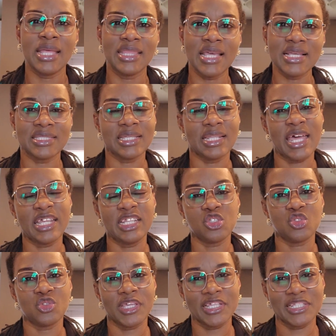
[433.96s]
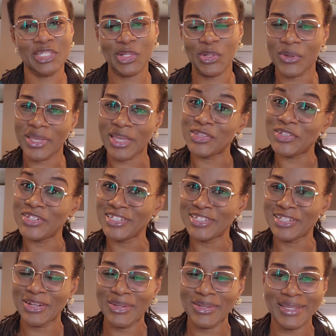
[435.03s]
Next in line is to get a lawyer. You
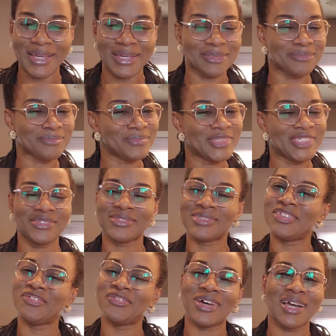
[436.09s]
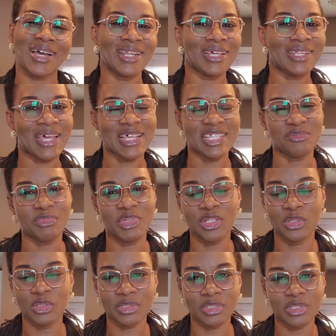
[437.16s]
need a lawyer. In fact, Canada has
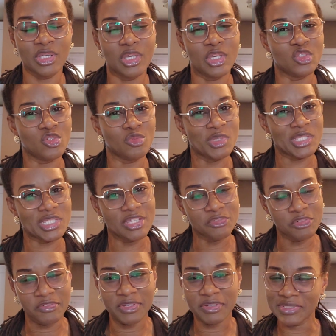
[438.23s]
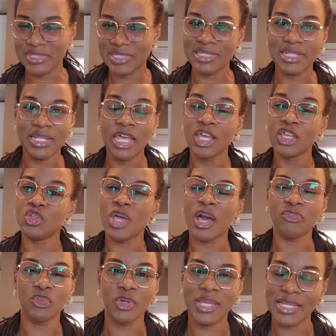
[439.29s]
made us to be slave of everything. You
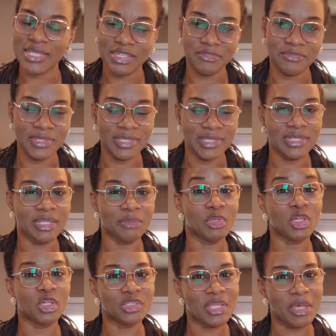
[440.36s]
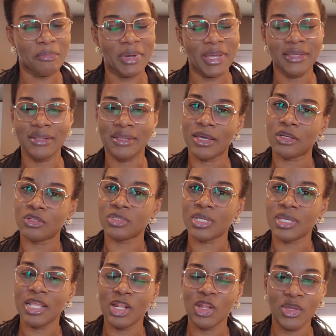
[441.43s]
have to get everything because you are buying a house.
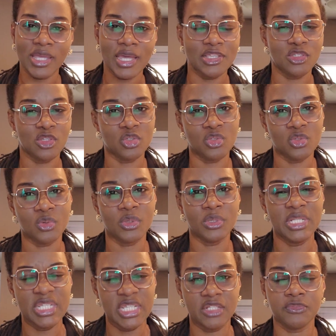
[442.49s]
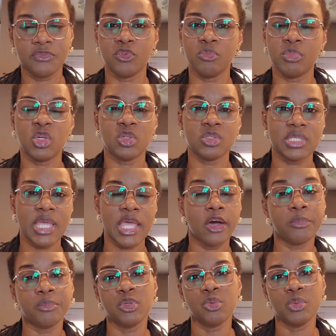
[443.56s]
A lawyer is also needful because they
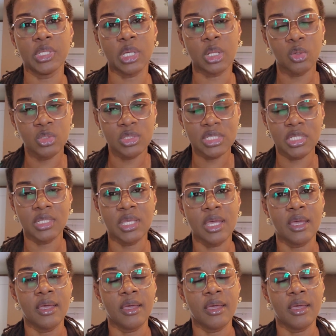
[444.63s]
help you with the closing